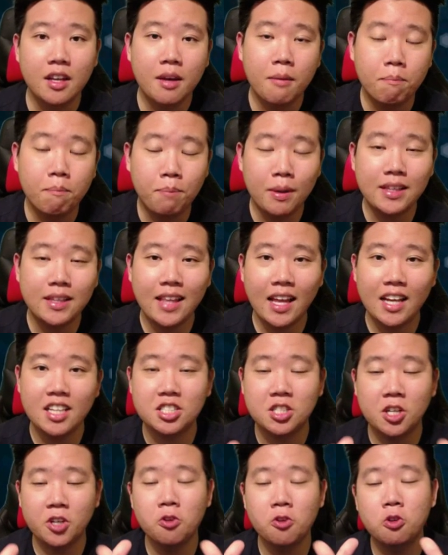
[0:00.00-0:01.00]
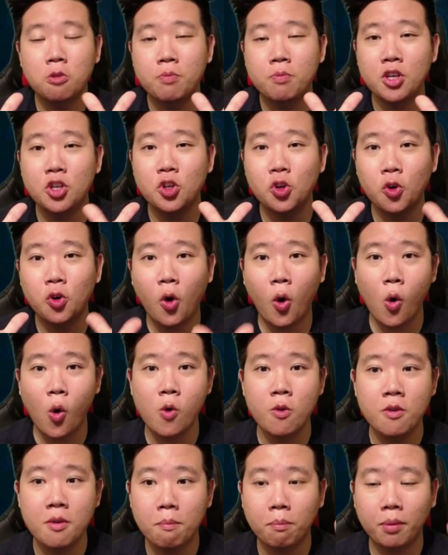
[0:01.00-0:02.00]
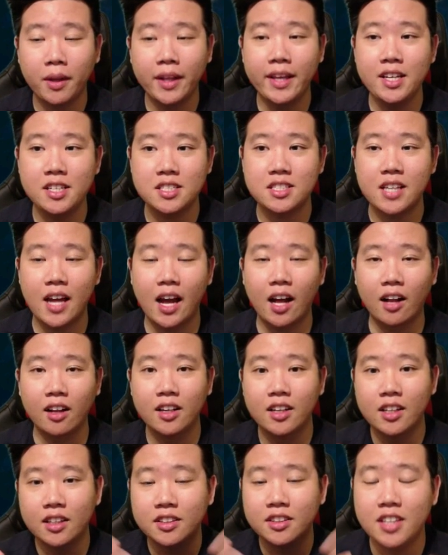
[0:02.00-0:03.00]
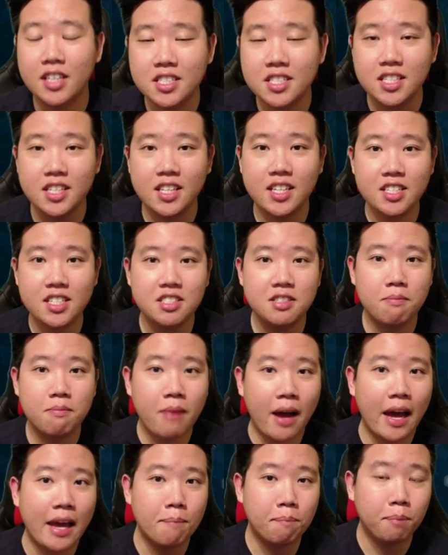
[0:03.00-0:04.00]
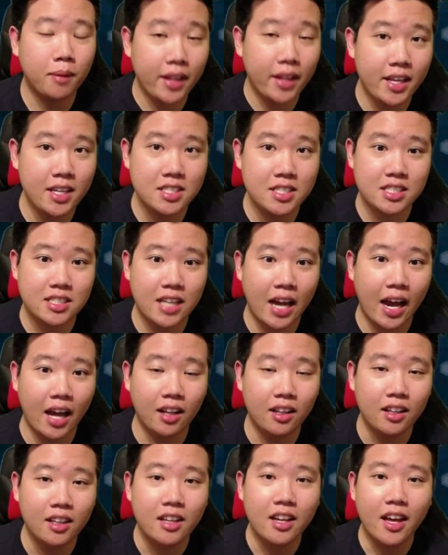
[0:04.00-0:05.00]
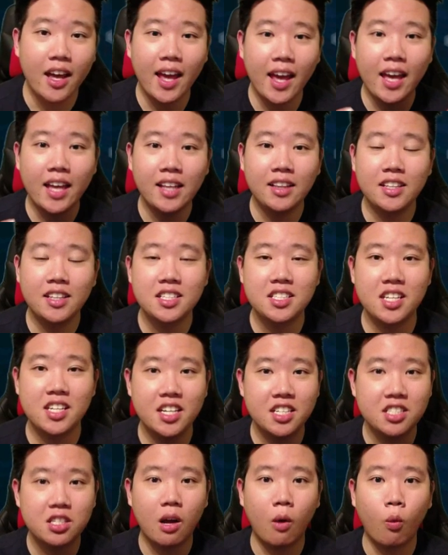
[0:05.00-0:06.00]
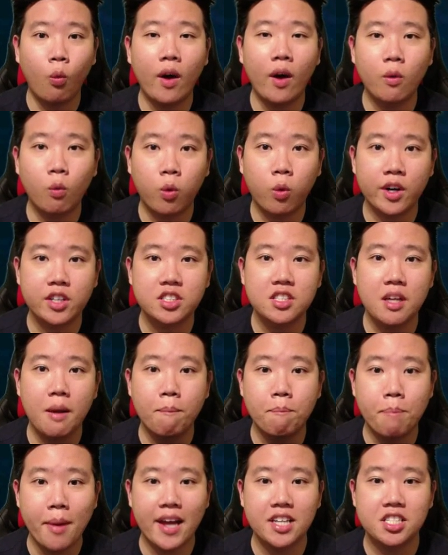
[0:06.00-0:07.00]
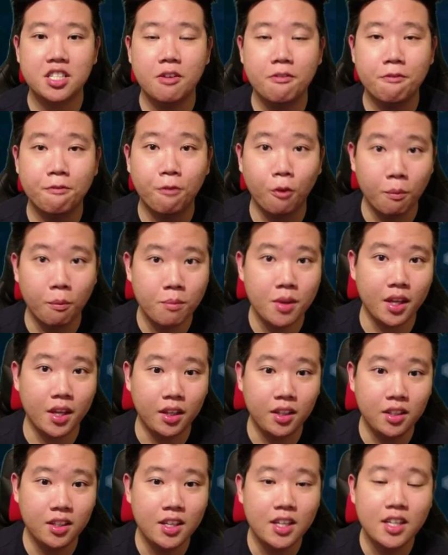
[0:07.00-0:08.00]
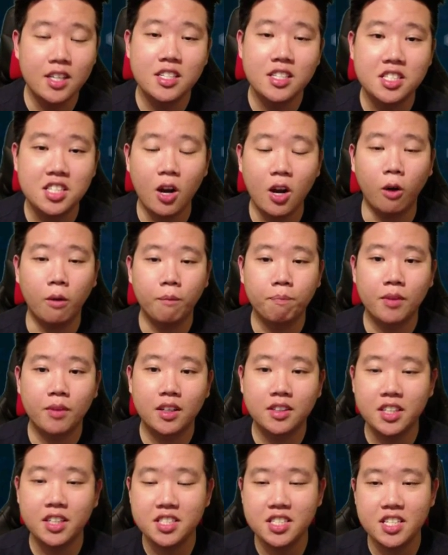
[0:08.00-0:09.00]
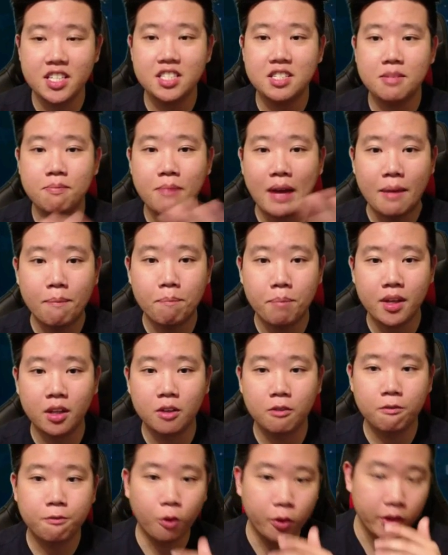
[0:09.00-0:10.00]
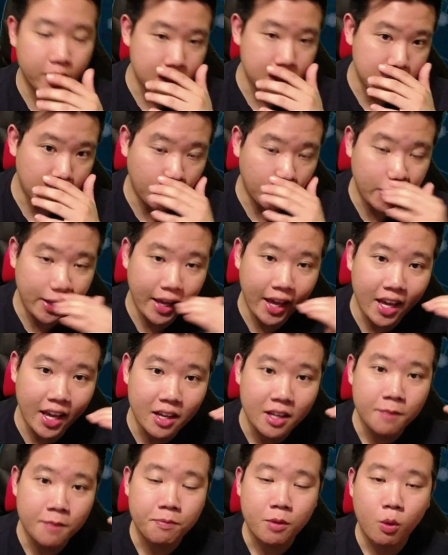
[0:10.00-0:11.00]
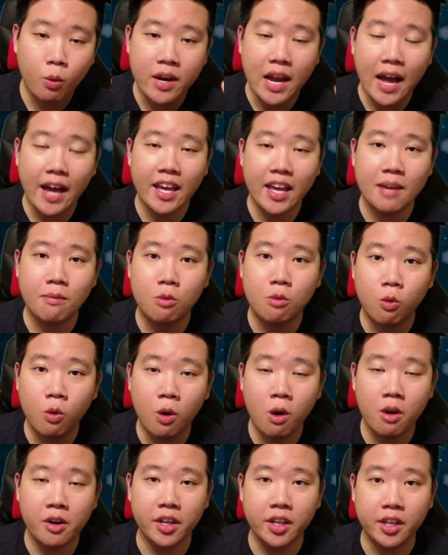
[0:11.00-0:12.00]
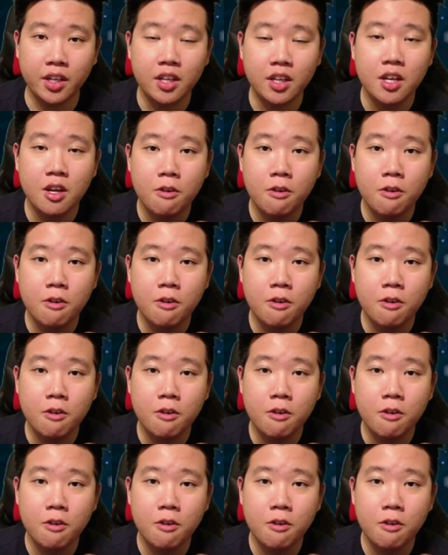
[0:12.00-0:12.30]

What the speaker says: but that is going to be your own playing style. This is my playing style, and this is what works best for me. So, this is my build for Yi Song-ye when I am running